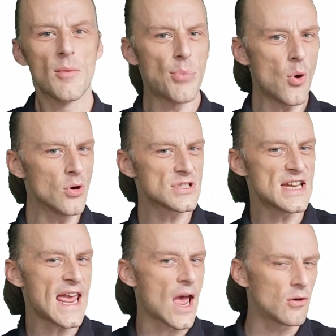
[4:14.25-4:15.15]
Pause
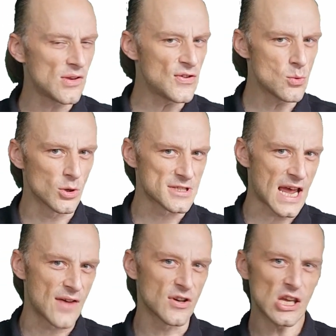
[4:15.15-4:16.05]
now if you want to
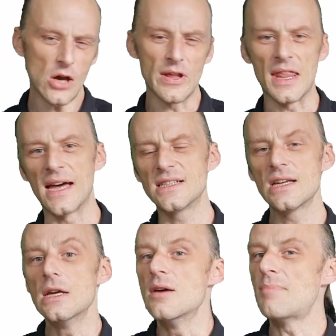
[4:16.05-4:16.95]
have a go at that.
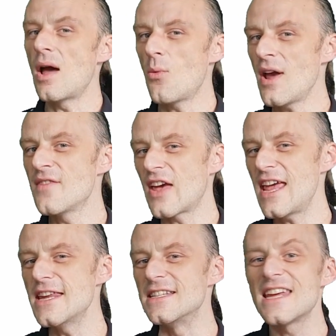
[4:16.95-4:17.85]
By way of a
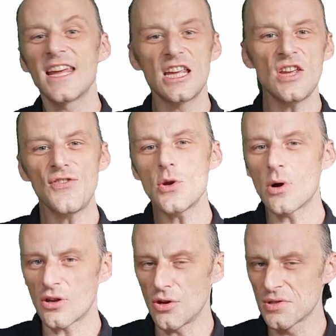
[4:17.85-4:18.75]
hint, if you
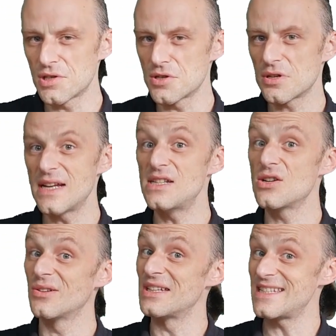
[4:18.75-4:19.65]
are concentrating
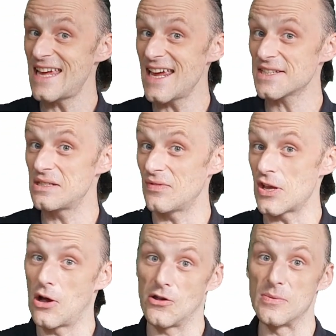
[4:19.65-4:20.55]
on the text of the
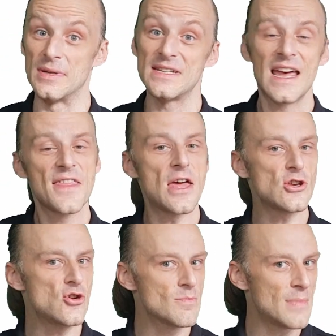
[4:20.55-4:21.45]
argument, then
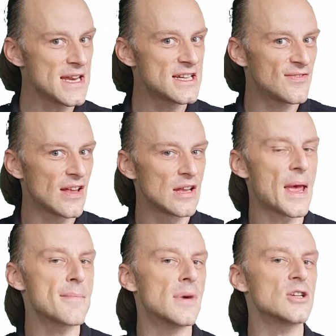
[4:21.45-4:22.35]
you may develop
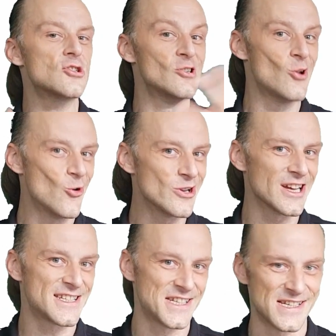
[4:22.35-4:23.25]
a much longer
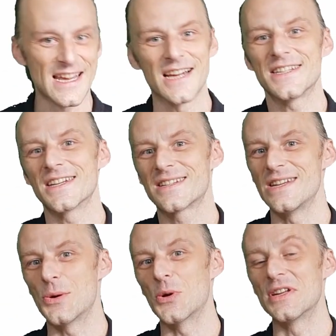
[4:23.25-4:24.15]
syntactic
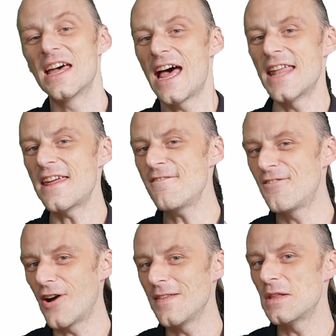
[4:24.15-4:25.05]
sequence and then
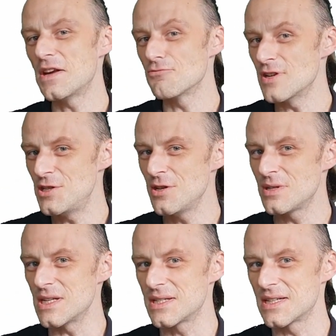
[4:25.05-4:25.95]
find that it
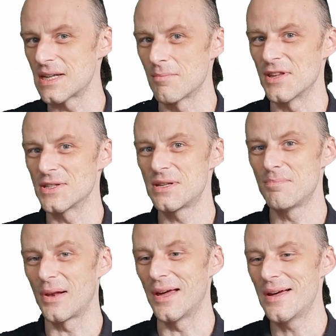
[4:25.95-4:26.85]
reduces to something
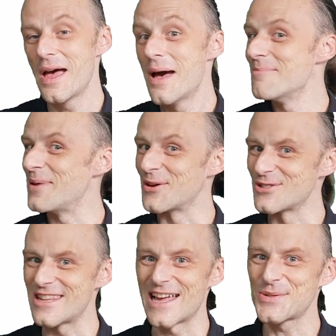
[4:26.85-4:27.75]
simpler. Because
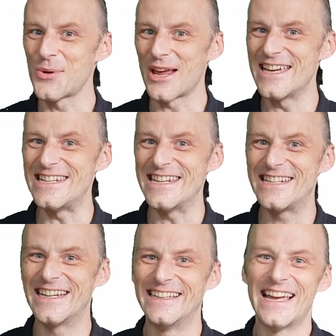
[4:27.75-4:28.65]
that's what I
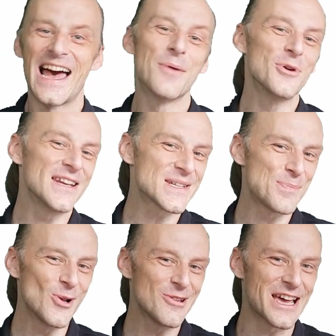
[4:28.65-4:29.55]
did. And we'll
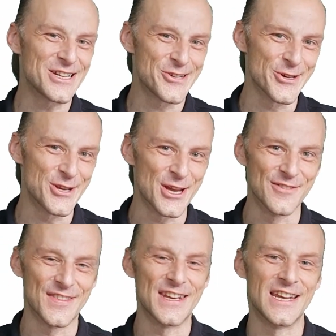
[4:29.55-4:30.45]
explore that journey
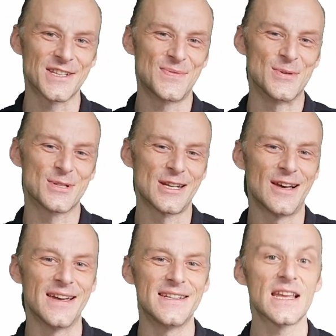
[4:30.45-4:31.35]
over the next few
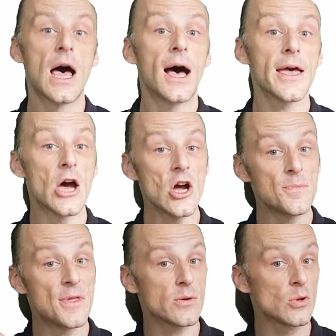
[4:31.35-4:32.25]
slides. I hope
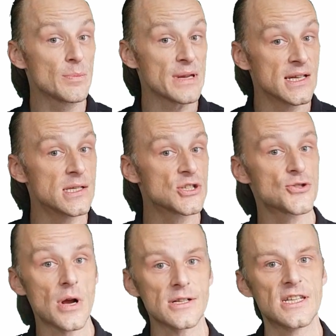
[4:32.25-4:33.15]
that it will be an
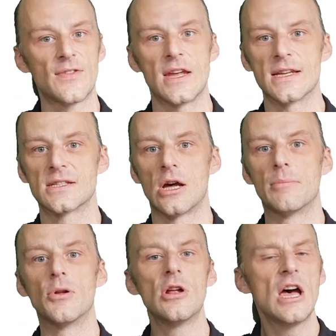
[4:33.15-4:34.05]
instructive
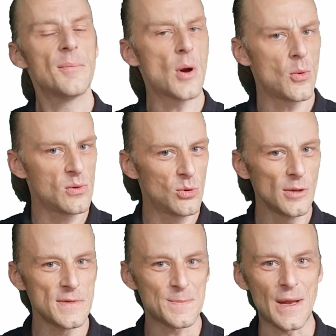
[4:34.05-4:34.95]
example, but we will
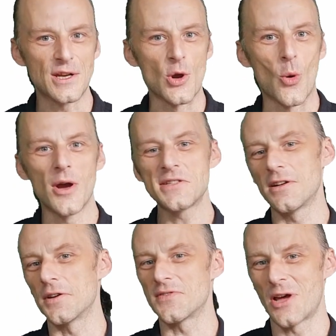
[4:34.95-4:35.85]
be spending quite a
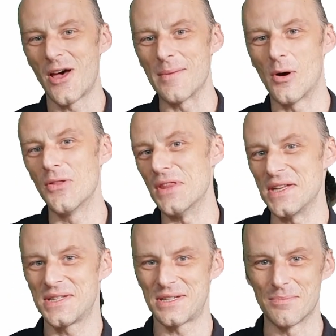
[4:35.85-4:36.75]
lot of time on
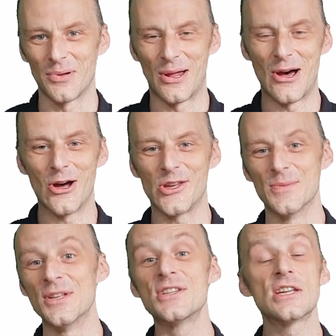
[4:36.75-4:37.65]
this simple
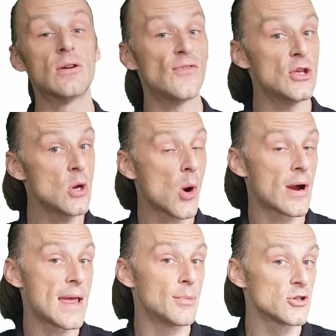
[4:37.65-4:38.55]
argument. So if you are
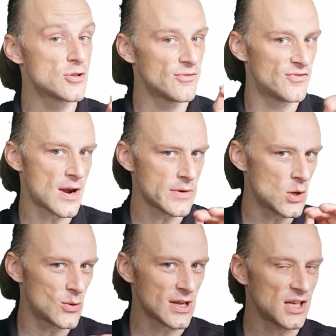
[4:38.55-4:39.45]
able to very
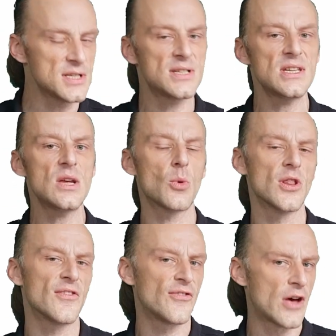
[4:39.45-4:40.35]
quickly see what
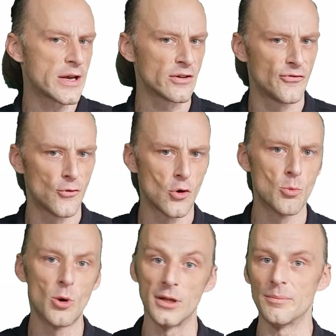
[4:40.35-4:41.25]
the final form
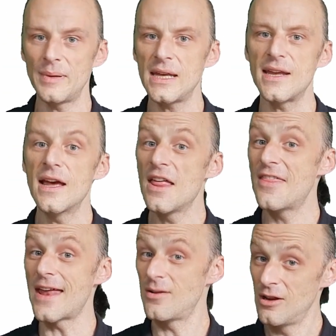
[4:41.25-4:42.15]
will be,
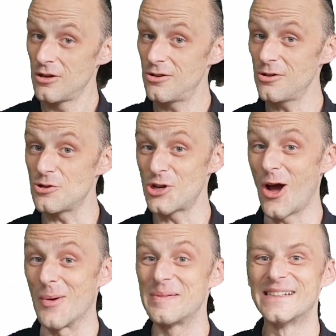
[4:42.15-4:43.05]
then good
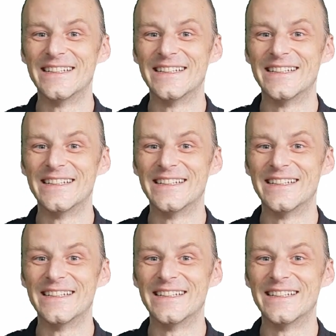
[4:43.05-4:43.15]
job.